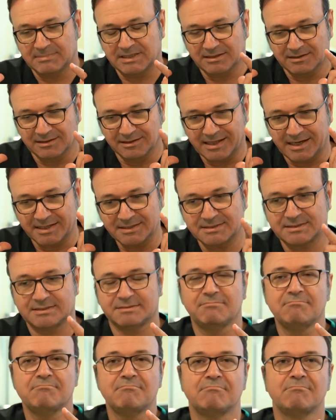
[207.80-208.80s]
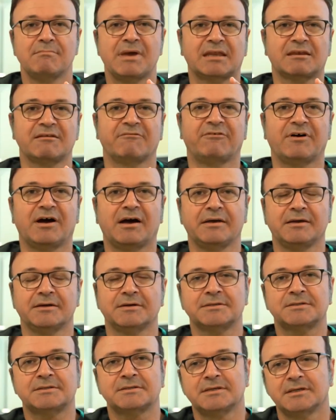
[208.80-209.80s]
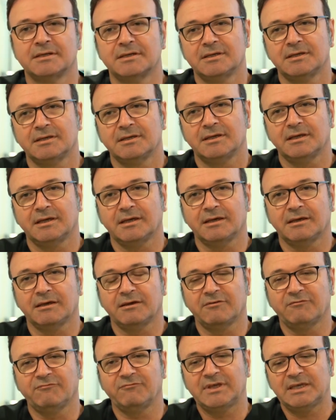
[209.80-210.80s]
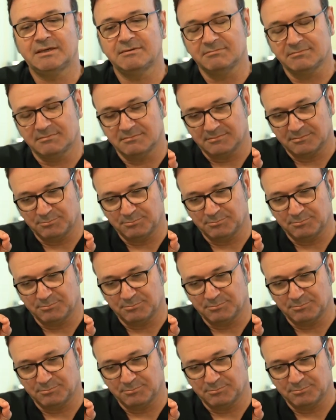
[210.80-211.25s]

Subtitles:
light magnifier, we